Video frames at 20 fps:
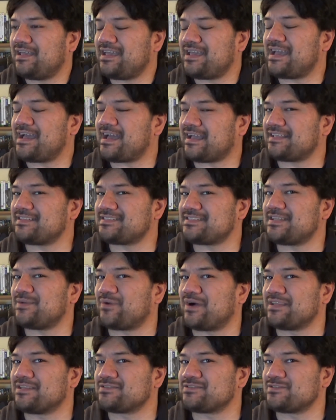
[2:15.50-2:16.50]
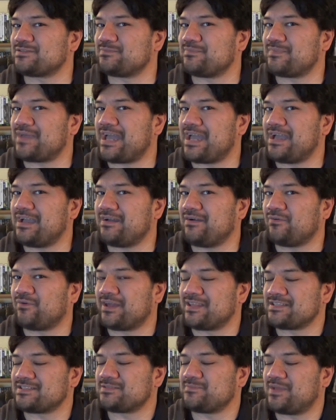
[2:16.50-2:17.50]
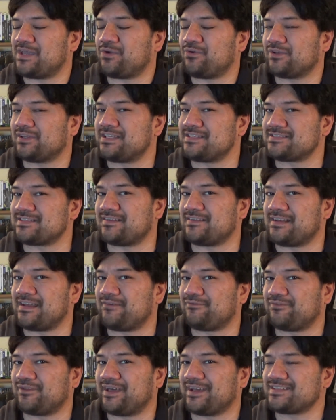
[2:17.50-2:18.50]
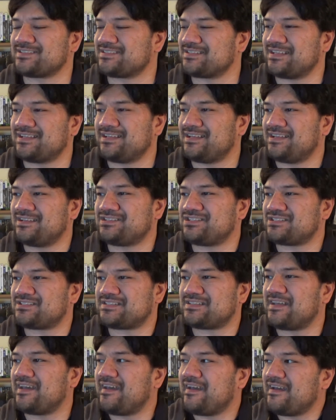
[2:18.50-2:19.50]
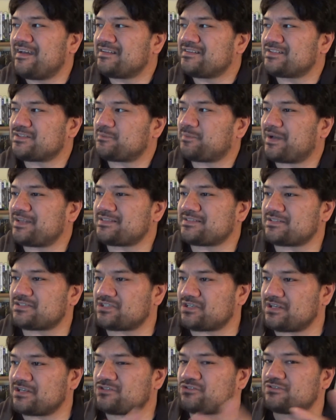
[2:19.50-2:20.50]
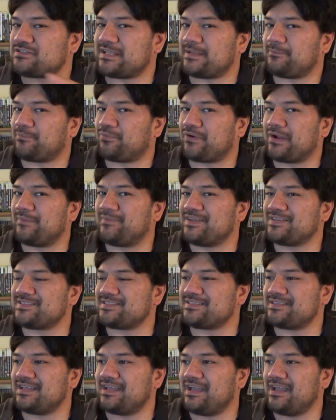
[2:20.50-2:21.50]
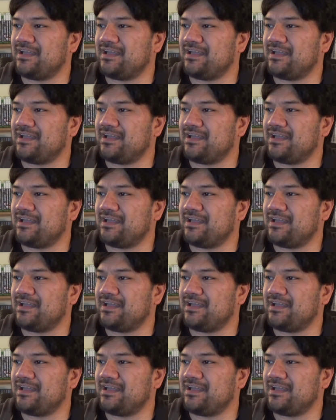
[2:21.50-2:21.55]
yeah, I can see why this is made, why this is being released on Netflix. It, it just, despite such an interesting premise,